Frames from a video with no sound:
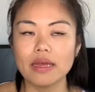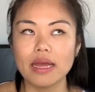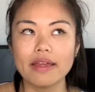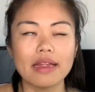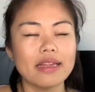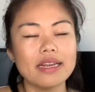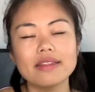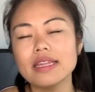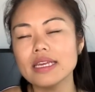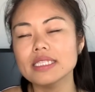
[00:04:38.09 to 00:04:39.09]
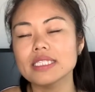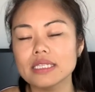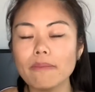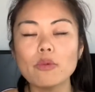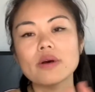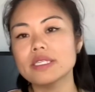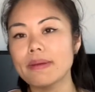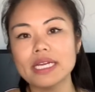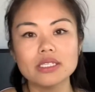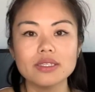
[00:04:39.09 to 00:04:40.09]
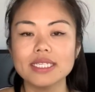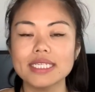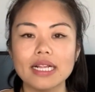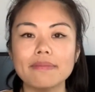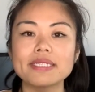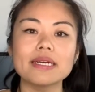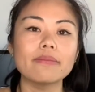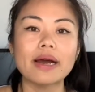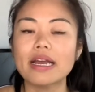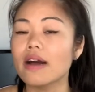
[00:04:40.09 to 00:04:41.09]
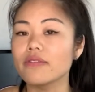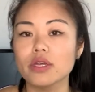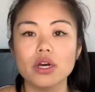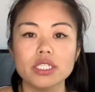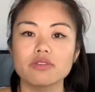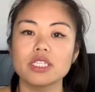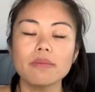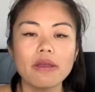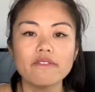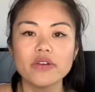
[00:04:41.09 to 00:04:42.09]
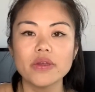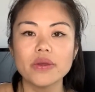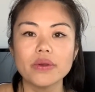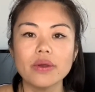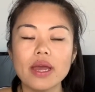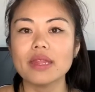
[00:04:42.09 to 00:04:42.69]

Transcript: And I think that, well, it depends on the seller, but some might cover the cost of shipping for you.